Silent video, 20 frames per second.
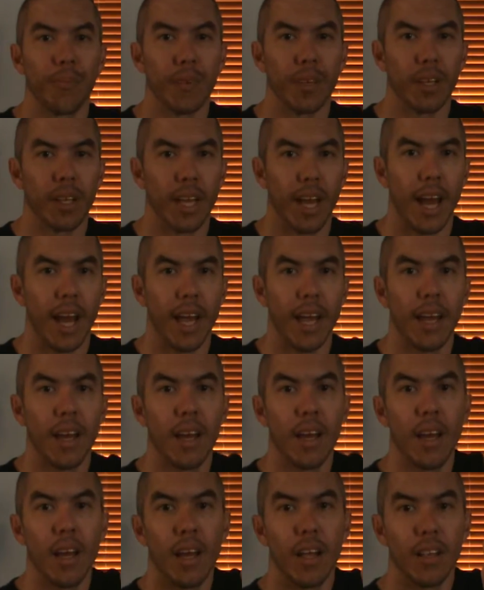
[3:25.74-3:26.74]
Okay,
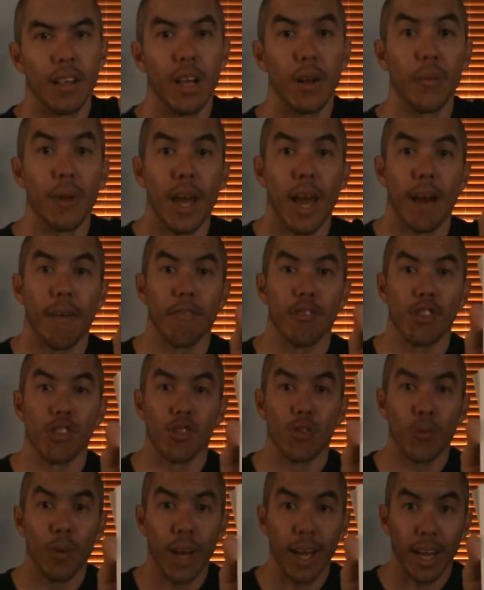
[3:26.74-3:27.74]
then we have
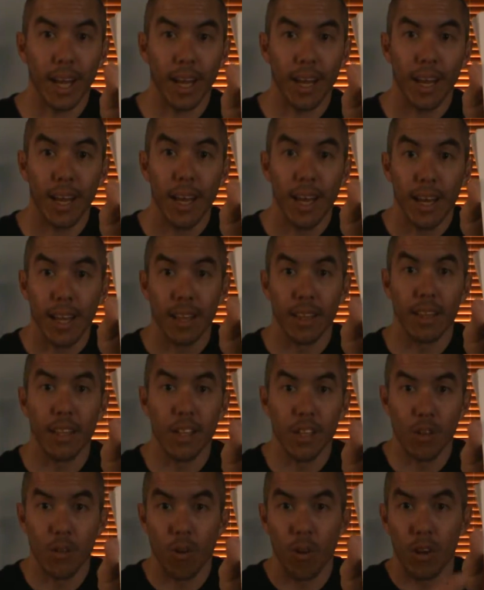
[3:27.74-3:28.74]
swing.
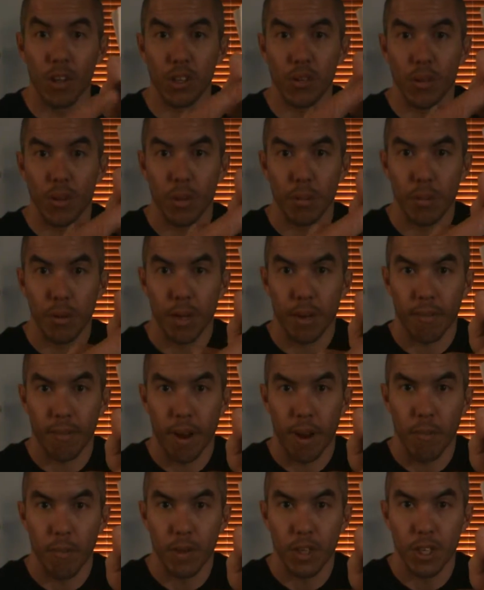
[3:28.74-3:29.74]
These are also on the
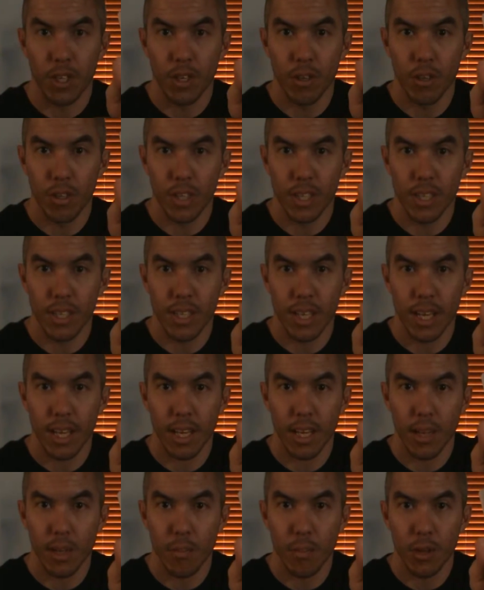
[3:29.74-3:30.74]
playground. What you do is you
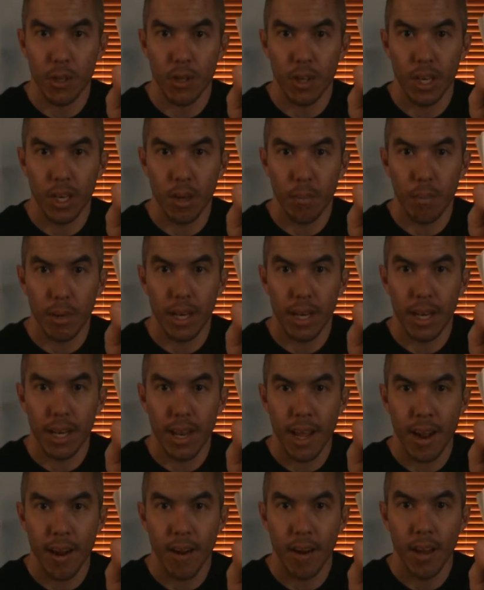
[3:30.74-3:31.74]
sit, you put your little butt in
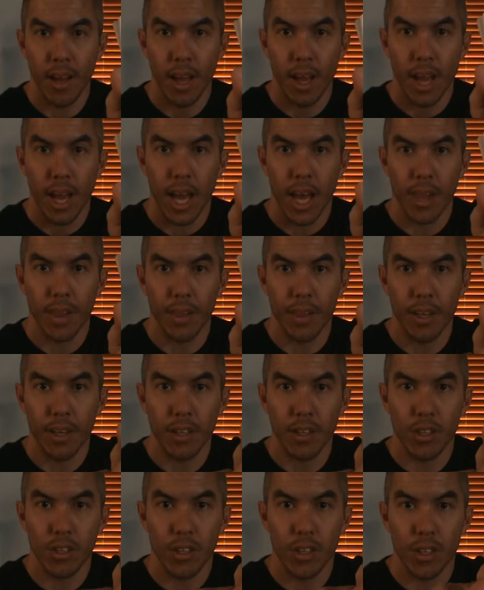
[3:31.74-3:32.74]
there, and
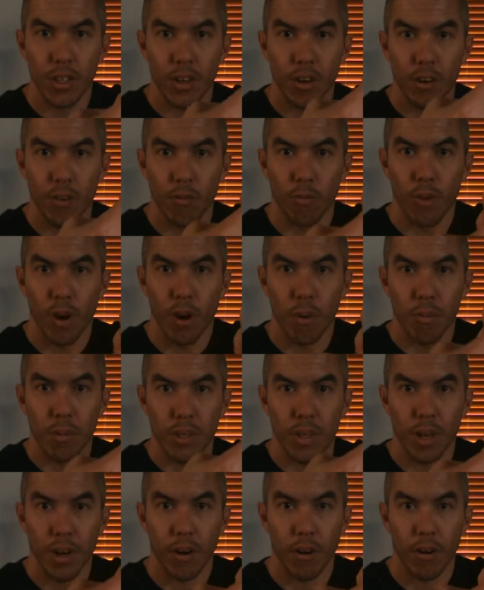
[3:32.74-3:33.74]
these are ropes
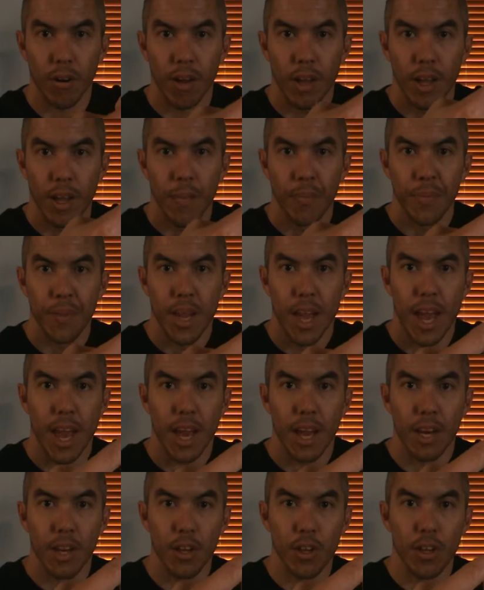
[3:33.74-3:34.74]
here,
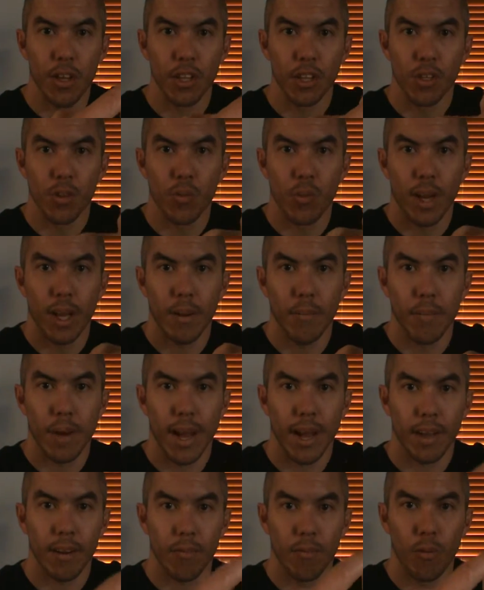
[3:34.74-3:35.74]
and you can swing
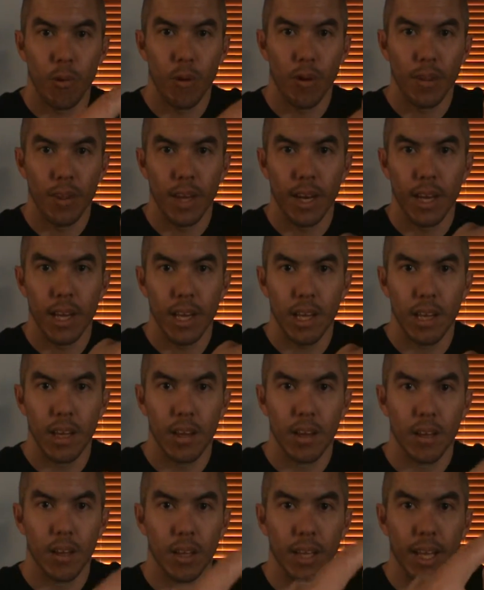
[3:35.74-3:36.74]
back and forth in it
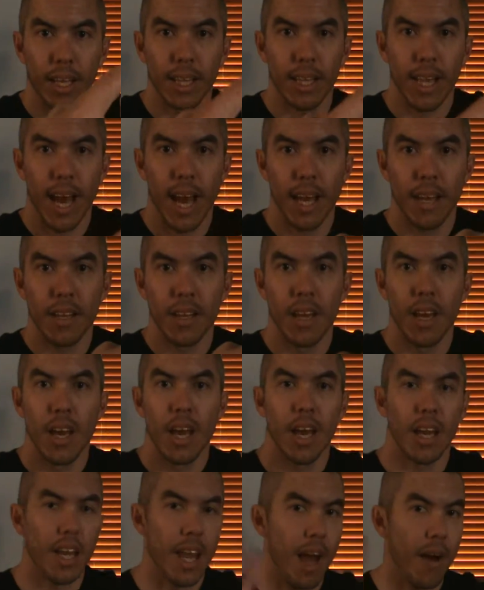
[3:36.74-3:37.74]
like that.
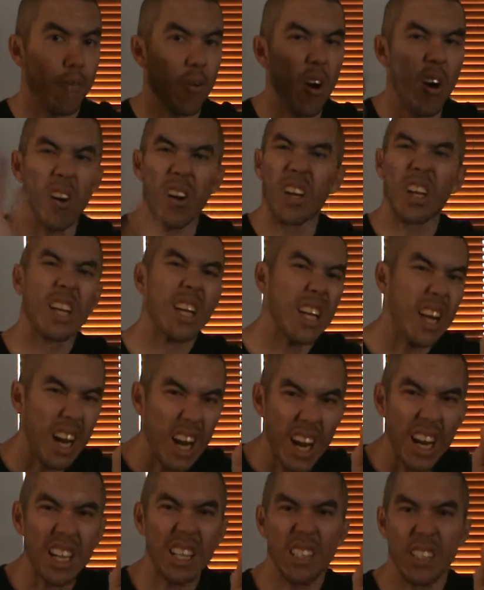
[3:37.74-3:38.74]
And you have all
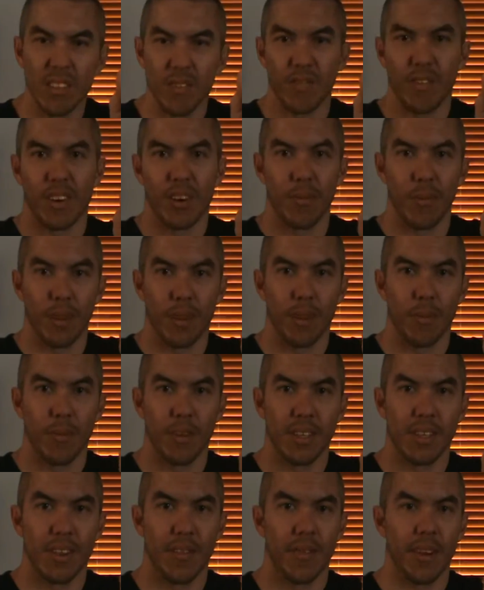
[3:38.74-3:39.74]
kinds of fun with them and
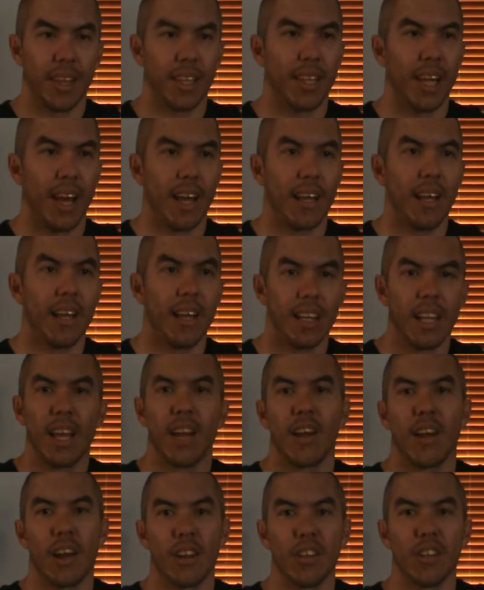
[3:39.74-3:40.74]
stuff like that.
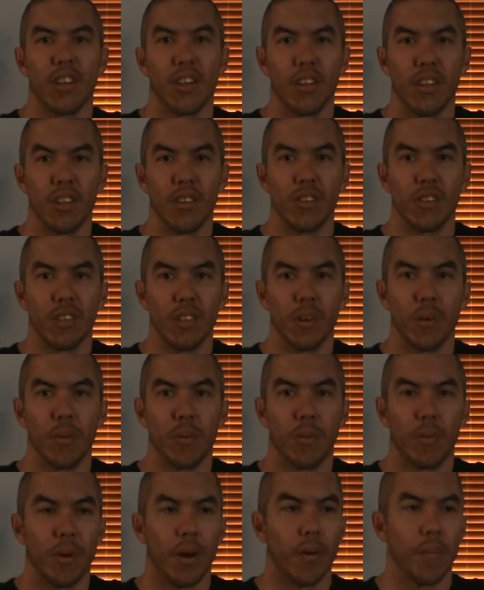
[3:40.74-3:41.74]
Daddy had to show you those too.